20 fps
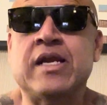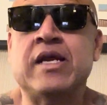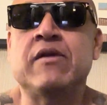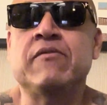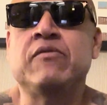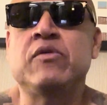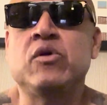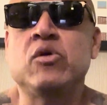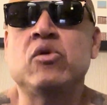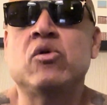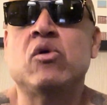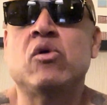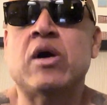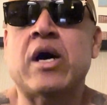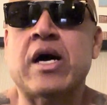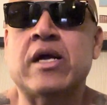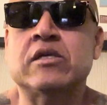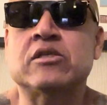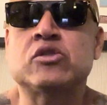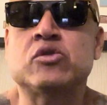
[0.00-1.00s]
if you know
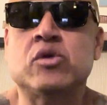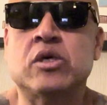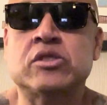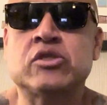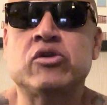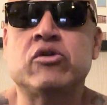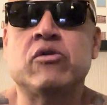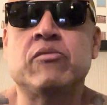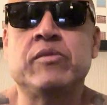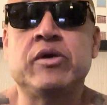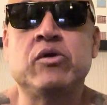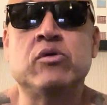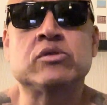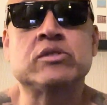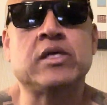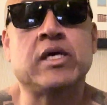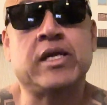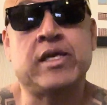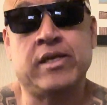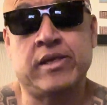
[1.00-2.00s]
how to structure your meals,
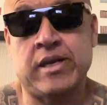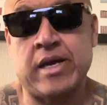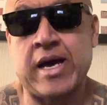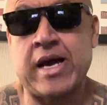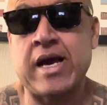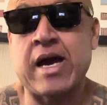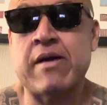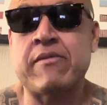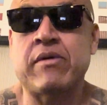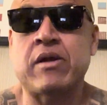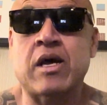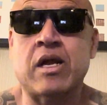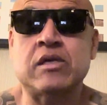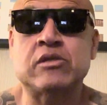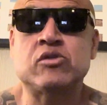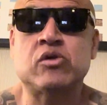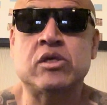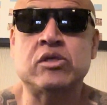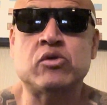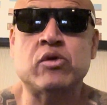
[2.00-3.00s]
and I have a lot
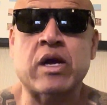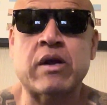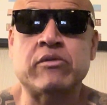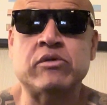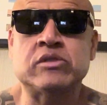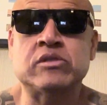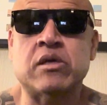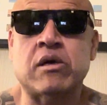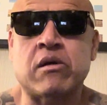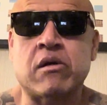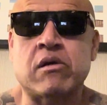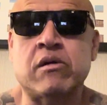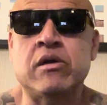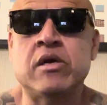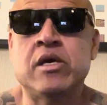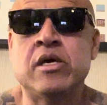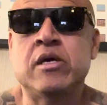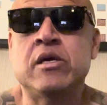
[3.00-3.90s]
of truck drivers that are,